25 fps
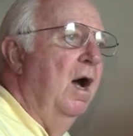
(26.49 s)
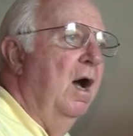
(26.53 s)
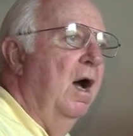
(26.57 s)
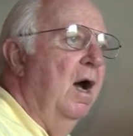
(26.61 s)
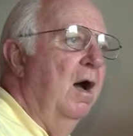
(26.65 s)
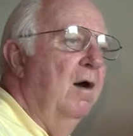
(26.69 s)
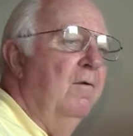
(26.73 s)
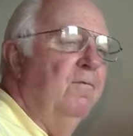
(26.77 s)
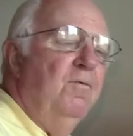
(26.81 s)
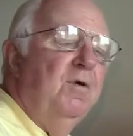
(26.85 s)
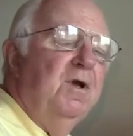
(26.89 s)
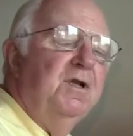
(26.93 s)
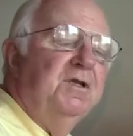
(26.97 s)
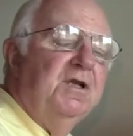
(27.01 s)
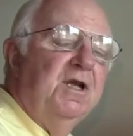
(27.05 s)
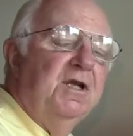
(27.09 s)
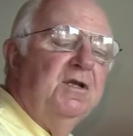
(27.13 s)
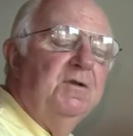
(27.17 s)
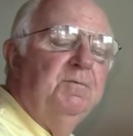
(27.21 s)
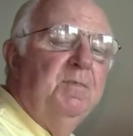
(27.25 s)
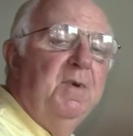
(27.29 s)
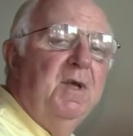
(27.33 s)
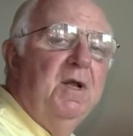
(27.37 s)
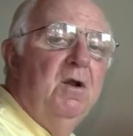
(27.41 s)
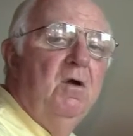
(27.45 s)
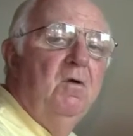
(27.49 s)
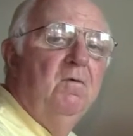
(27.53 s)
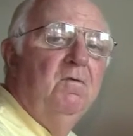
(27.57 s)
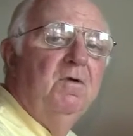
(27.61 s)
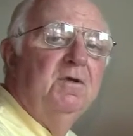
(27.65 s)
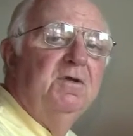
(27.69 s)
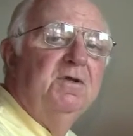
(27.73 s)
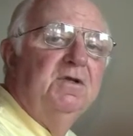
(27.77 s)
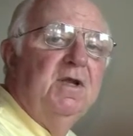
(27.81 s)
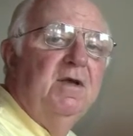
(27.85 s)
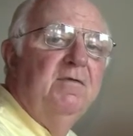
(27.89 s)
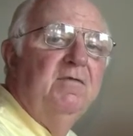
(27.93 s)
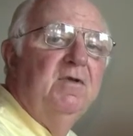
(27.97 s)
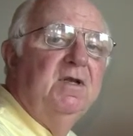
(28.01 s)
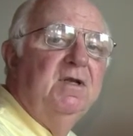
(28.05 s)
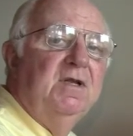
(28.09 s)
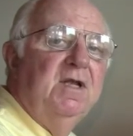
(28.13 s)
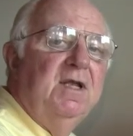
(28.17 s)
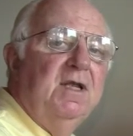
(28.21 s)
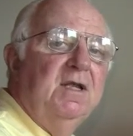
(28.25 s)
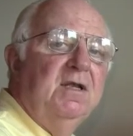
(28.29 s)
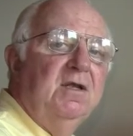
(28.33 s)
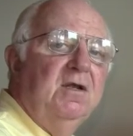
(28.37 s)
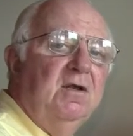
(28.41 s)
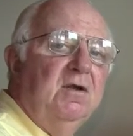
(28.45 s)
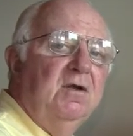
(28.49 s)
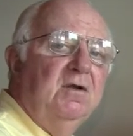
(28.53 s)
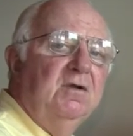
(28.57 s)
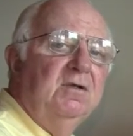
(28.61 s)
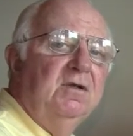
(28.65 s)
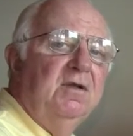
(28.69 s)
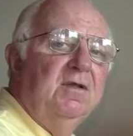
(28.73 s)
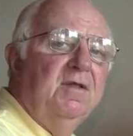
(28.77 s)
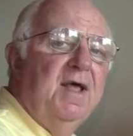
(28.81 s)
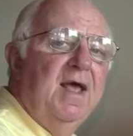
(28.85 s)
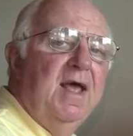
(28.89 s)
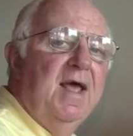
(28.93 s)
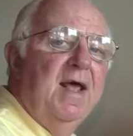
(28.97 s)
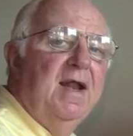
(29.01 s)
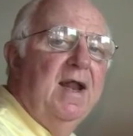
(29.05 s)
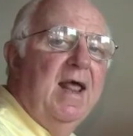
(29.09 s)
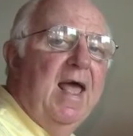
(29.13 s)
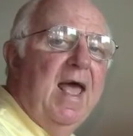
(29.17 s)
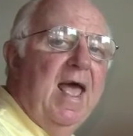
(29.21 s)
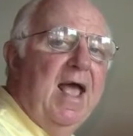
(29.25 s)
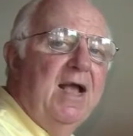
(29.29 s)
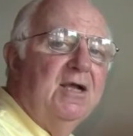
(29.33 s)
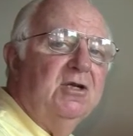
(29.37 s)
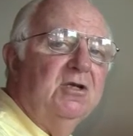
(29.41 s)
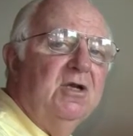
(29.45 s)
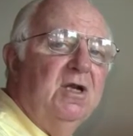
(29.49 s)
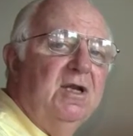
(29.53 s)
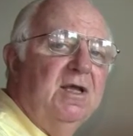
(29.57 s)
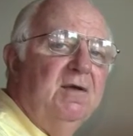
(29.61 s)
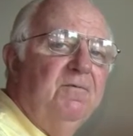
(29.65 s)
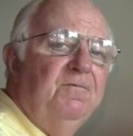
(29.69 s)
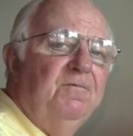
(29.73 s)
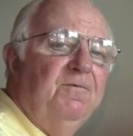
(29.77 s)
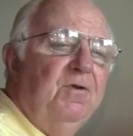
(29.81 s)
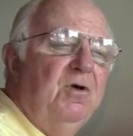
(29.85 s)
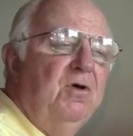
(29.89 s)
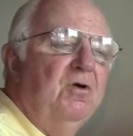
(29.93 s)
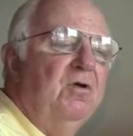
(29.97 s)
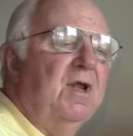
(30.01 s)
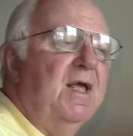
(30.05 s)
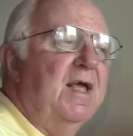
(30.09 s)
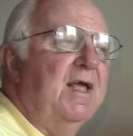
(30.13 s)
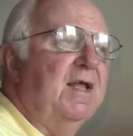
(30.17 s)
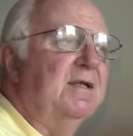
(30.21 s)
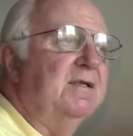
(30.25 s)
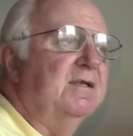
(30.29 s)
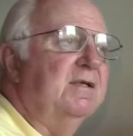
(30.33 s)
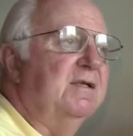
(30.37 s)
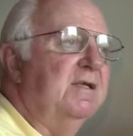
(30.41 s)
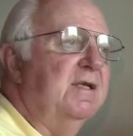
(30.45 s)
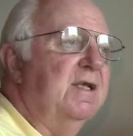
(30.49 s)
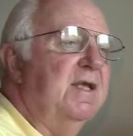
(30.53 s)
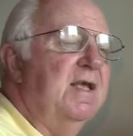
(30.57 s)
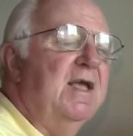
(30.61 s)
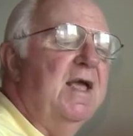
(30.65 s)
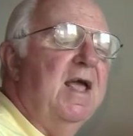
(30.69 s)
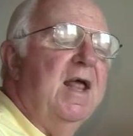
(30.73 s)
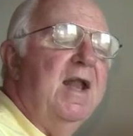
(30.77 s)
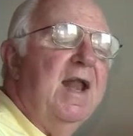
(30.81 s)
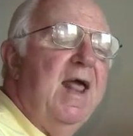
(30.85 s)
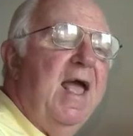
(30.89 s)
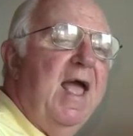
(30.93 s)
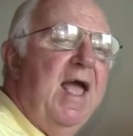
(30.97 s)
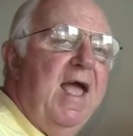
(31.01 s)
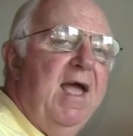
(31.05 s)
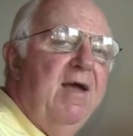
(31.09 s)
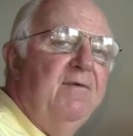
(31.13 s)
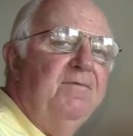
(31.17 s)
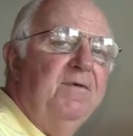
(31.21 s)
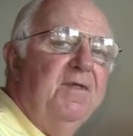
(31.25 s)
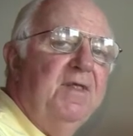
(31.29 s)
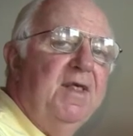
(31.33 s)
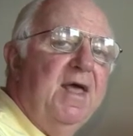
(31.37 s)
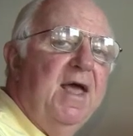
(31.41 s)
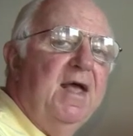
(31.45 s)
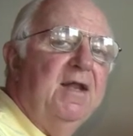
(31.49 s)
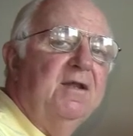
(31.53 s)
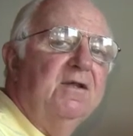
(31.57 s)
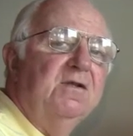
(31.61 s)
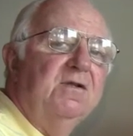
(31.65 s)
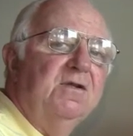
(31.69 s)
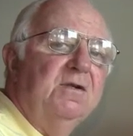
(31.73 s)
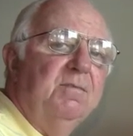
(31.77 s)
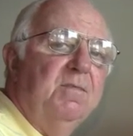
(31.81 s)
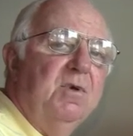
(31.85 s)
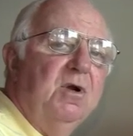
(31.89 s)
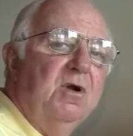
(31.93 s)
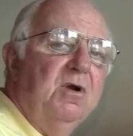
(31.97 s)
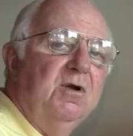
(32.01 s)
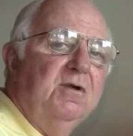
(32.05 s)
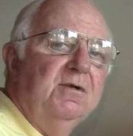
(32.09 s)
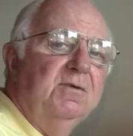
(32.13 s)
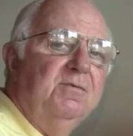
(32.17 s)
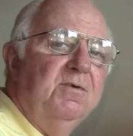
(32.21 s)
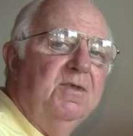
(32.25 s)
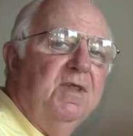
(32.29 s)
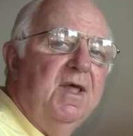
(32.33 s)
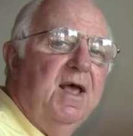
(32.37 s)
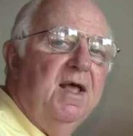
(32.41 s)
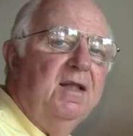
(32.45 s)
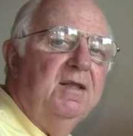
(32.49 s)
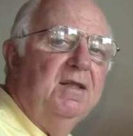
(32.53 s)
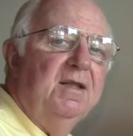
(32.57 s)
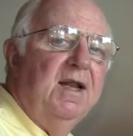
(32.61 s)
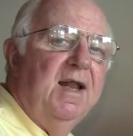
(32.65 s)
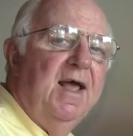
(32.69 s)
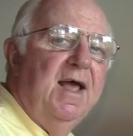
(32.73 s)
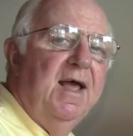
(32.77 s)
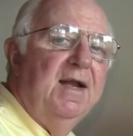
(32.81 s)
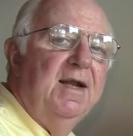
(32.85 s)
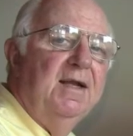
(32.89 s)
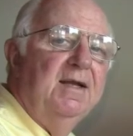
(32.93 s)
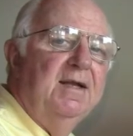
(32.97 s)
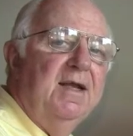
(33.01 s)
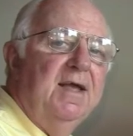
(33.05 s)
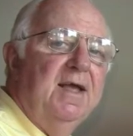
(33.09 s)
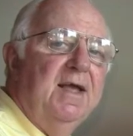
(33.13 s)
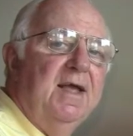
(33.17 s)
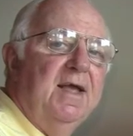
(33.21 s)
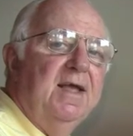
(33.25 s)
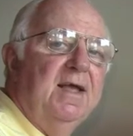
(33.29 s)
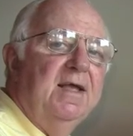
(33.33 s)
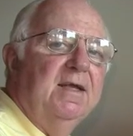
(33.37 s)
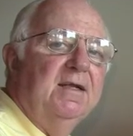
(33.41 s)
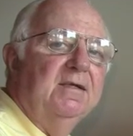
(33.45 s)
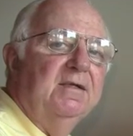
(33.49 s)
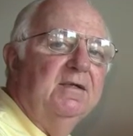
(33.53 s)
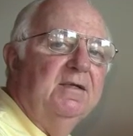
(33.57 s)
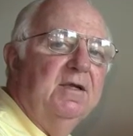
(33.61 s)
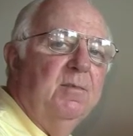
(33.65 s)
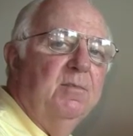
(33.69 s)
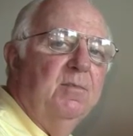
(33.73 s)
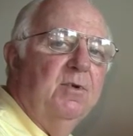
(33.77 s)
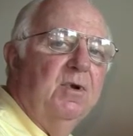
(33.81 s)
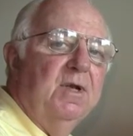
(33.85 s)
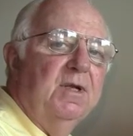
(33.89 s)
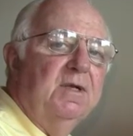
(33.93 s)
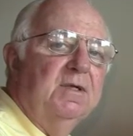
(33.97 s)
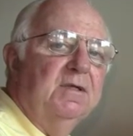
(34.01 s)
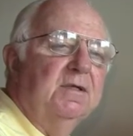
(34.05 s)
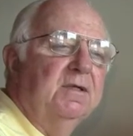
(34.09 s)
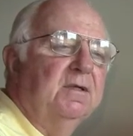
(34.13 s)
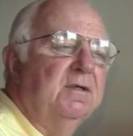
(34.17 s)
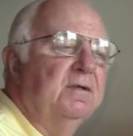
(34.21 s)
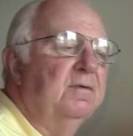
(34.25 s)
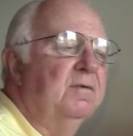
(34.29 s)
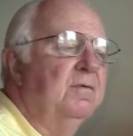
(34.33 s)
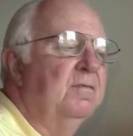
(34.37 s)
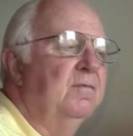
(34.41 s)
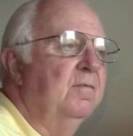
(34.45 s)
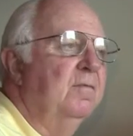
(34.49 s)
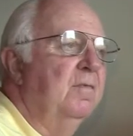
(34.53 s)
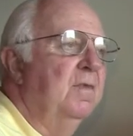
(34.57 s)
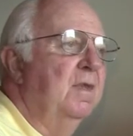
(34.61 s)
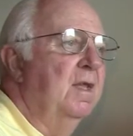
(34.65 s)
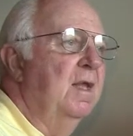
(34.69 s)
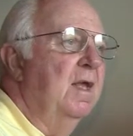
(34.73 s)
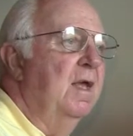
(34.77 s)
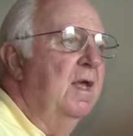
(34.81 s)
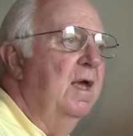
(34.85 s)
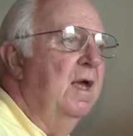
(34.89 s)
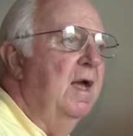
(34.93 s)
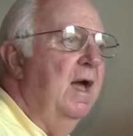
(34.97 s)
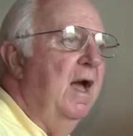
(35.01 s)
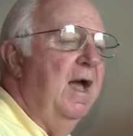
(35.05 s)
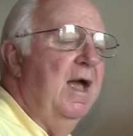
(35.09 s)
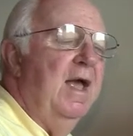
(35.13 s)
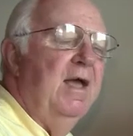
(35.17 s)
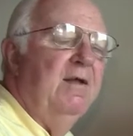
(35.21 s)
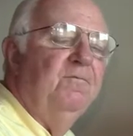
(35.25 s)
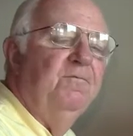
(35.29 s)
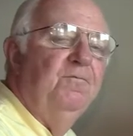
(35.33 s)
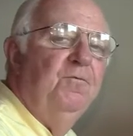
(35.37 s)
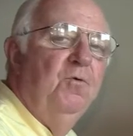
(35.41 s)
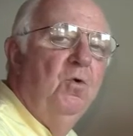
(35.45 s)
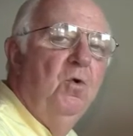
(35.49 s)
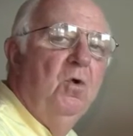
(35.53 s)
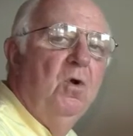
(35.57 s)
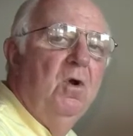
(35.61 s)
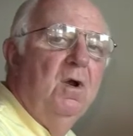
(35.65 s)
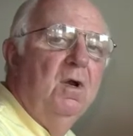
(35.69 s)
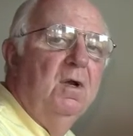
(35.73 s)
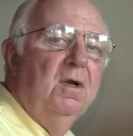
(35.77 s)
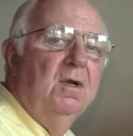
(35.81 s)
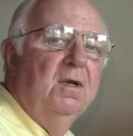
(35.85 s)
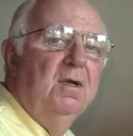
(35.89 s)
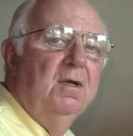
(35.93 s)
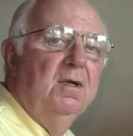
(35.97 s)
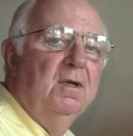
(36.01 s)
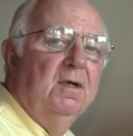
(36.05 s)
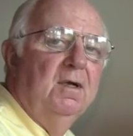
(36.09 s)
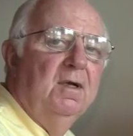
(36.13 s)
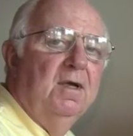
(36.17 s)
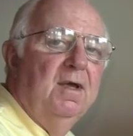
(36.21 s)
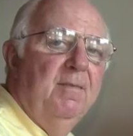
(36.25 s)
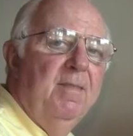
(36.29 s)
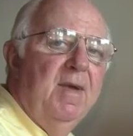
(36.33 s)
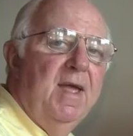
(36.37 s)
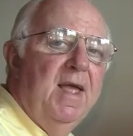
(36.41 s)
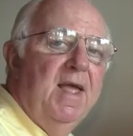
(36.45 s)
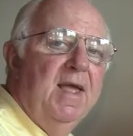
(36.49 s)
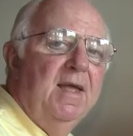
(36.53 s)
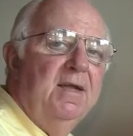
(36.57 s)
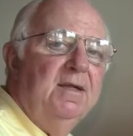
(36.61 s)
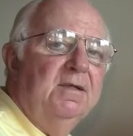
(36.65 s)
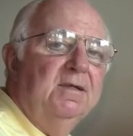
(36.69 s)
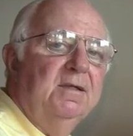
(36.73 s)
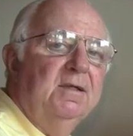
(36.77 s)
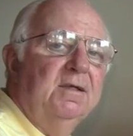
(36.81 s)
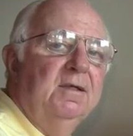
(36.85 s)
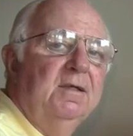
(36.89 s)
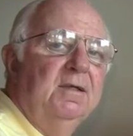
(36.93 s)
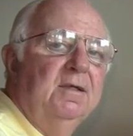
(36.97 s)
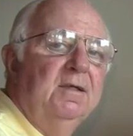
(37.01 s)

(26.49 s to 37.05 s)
of which I spent over 17 years of that actually afloat at sea, and half of that submerged without the light of day in submarines. I had 4 commands,